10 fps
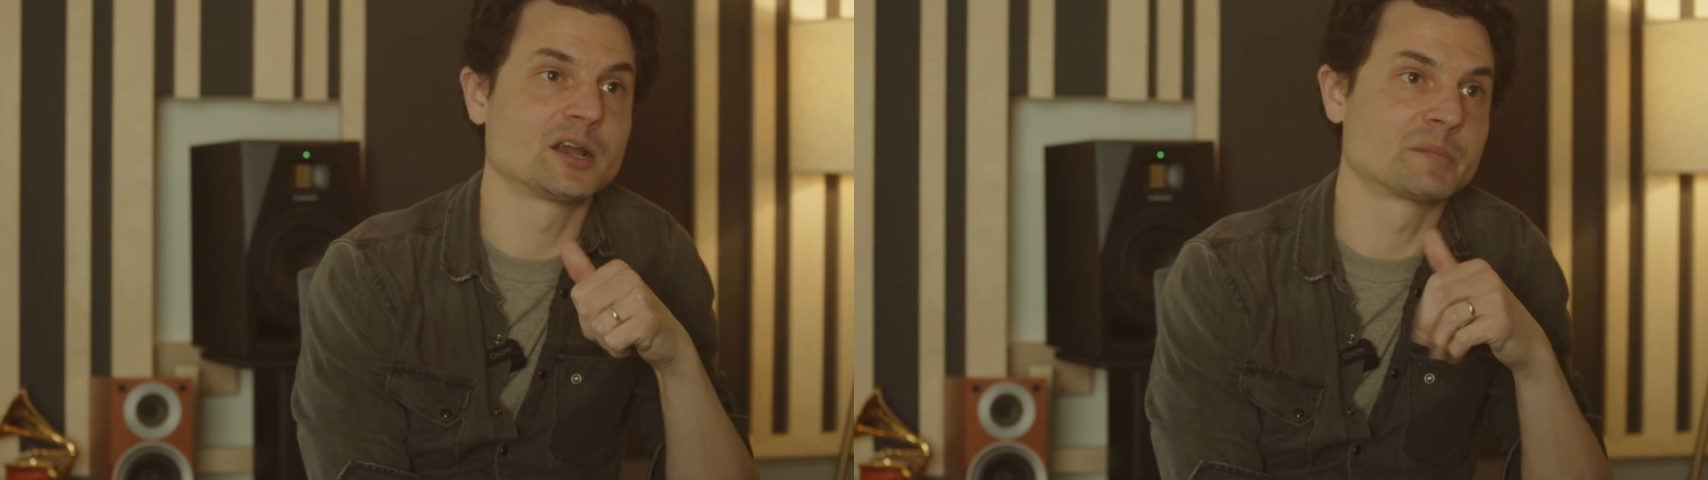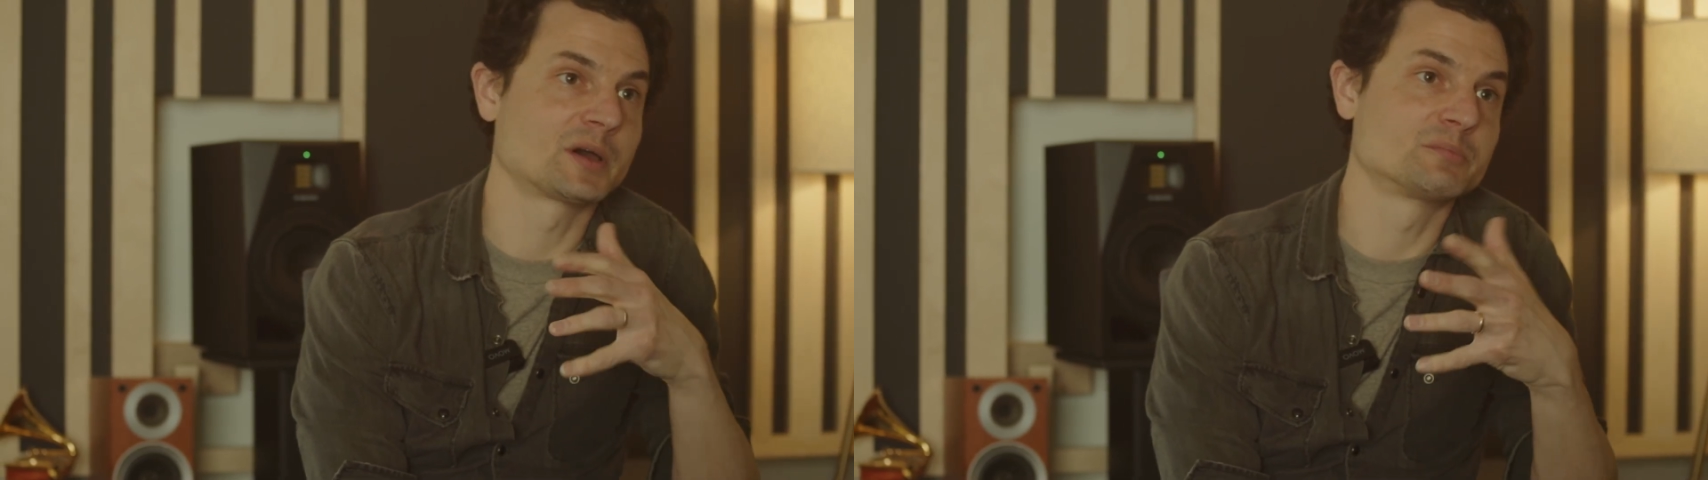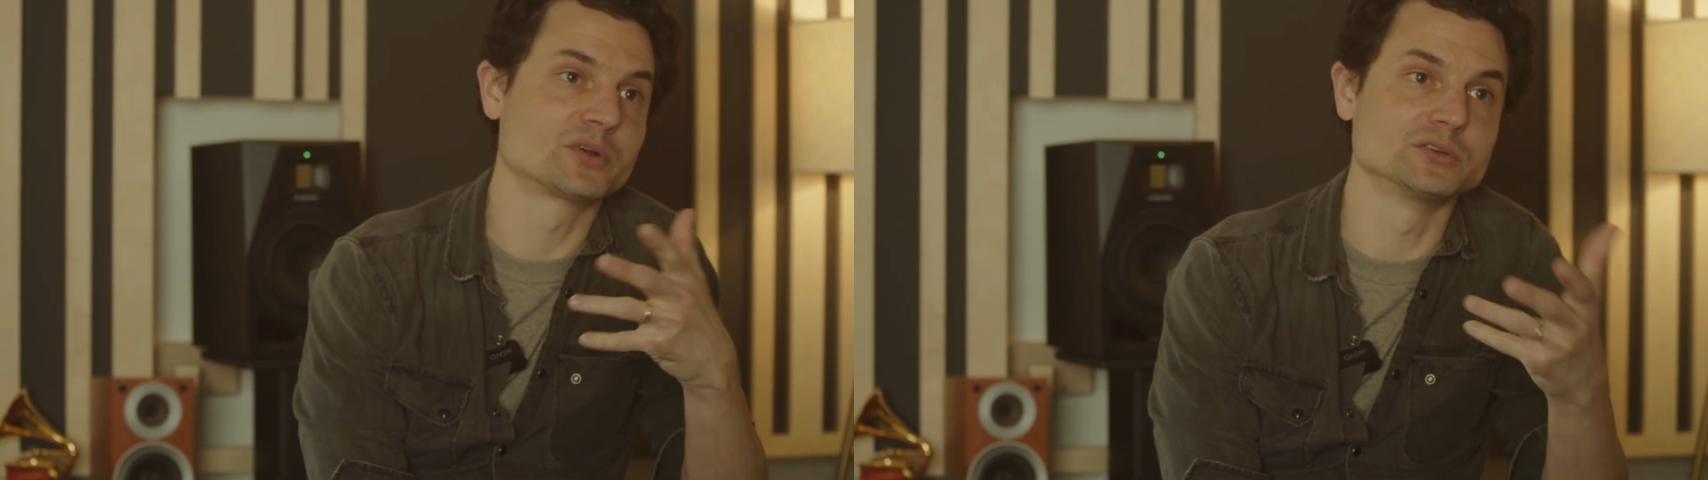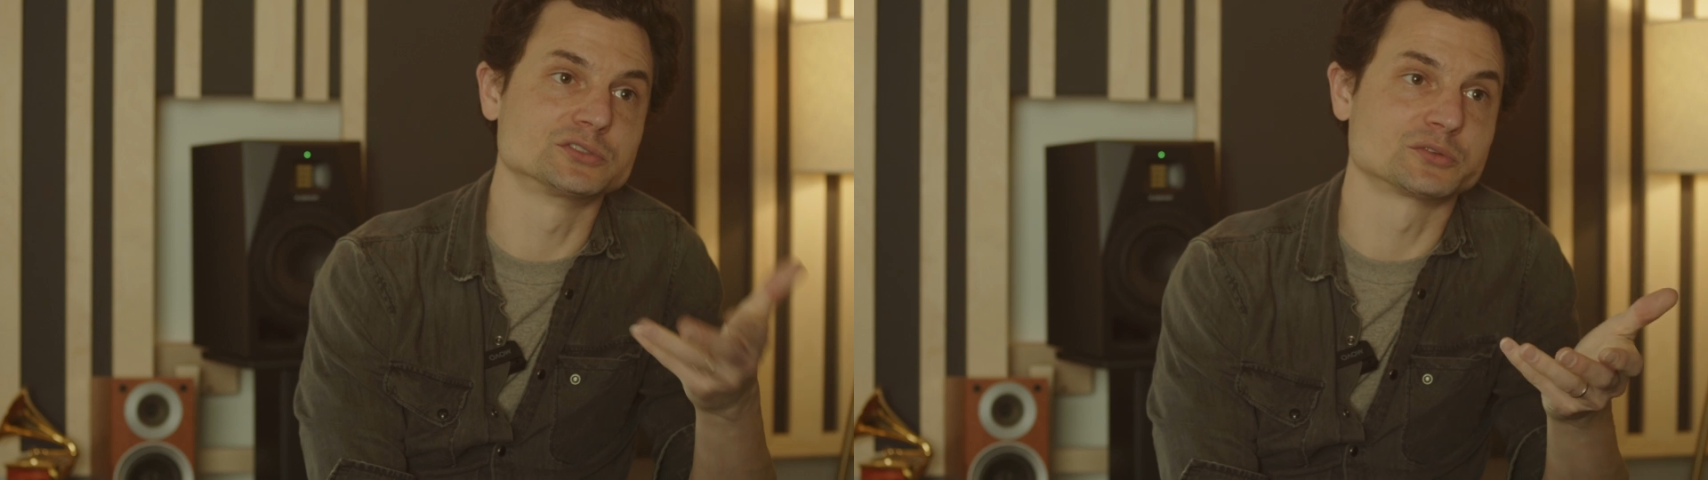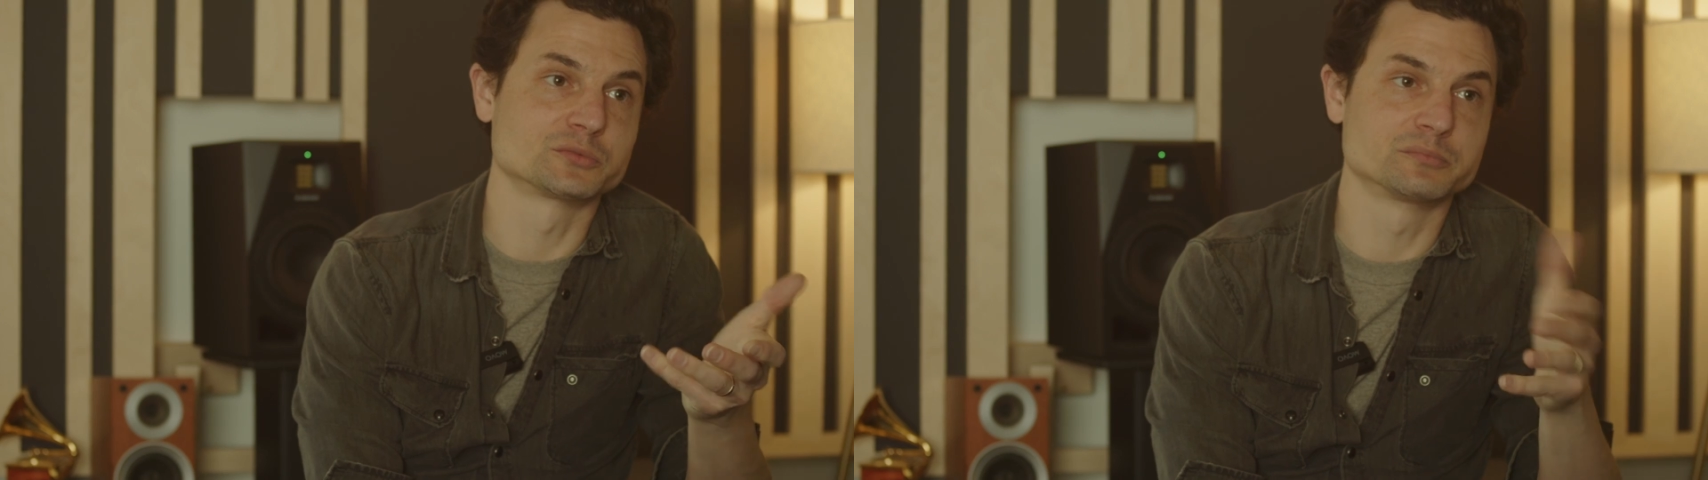AirPod
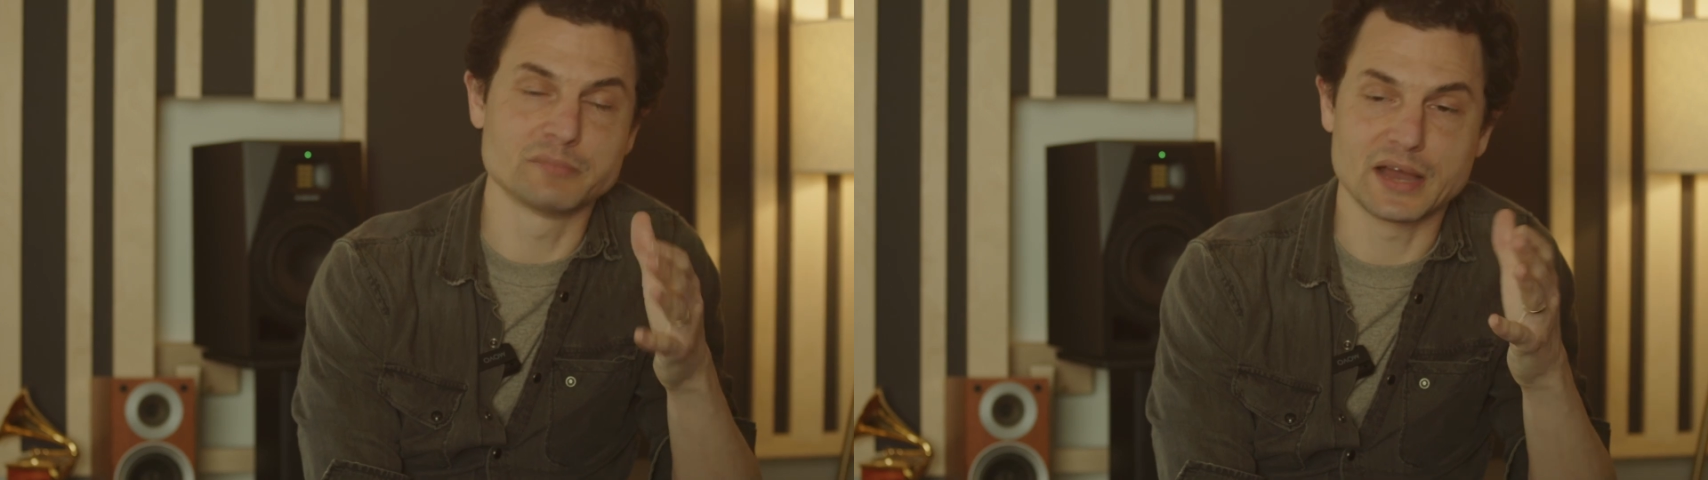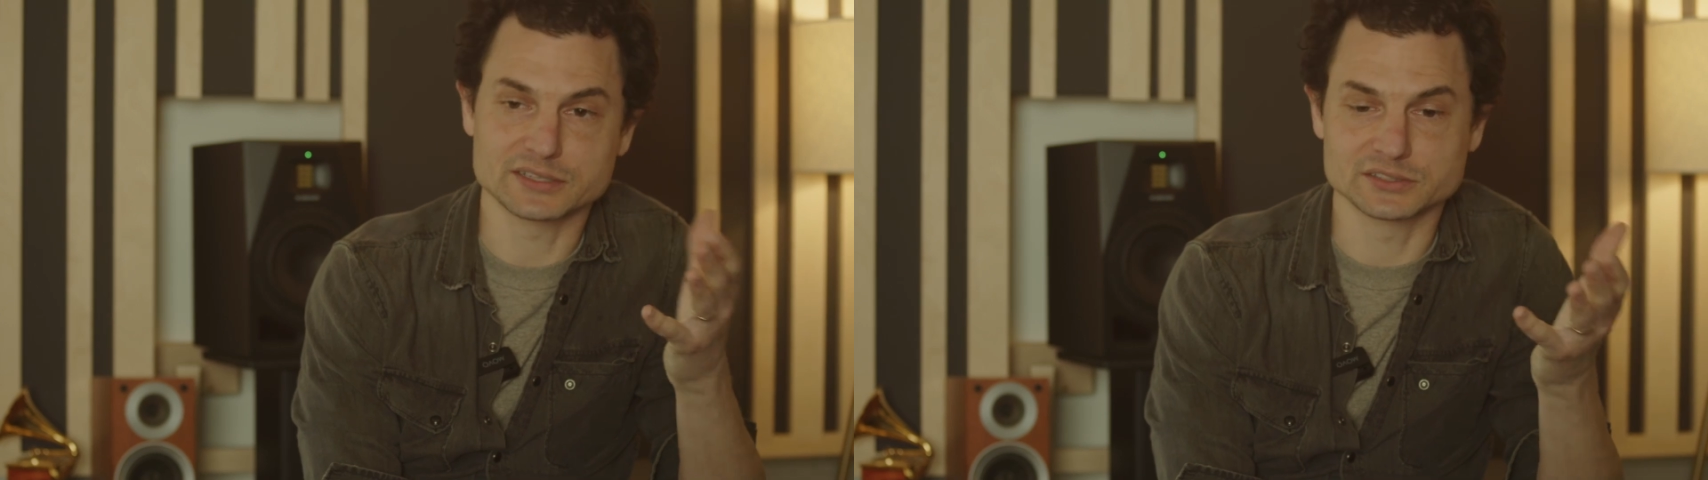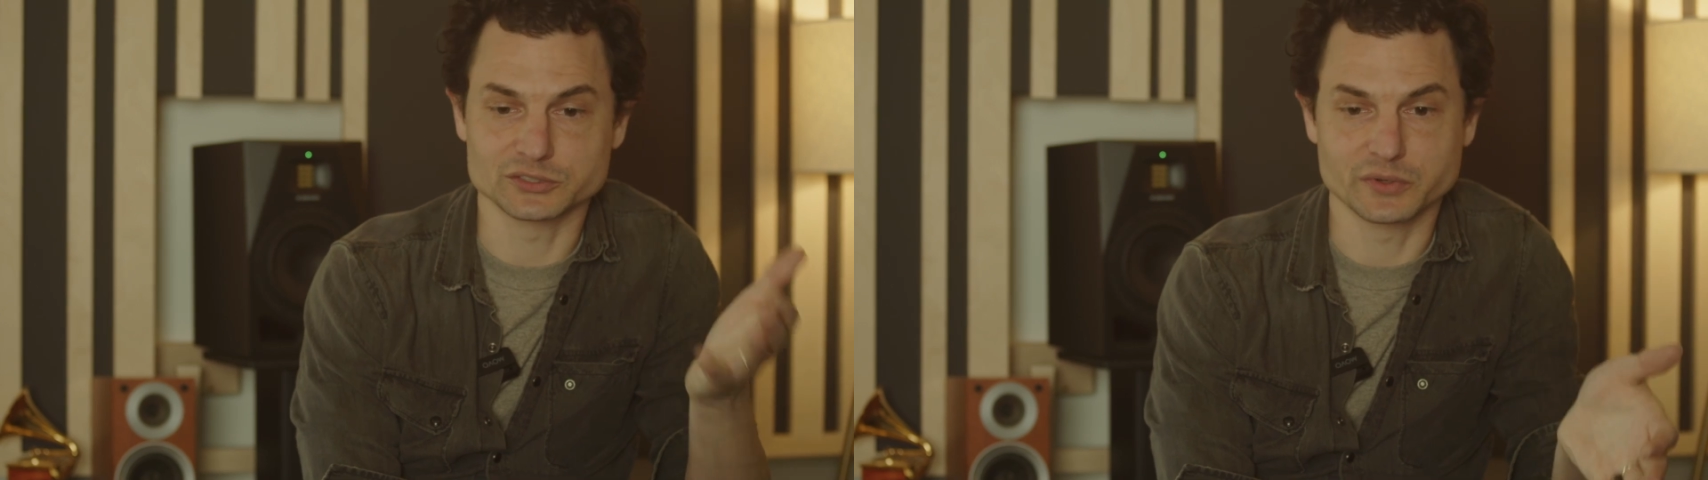Pros or Maxes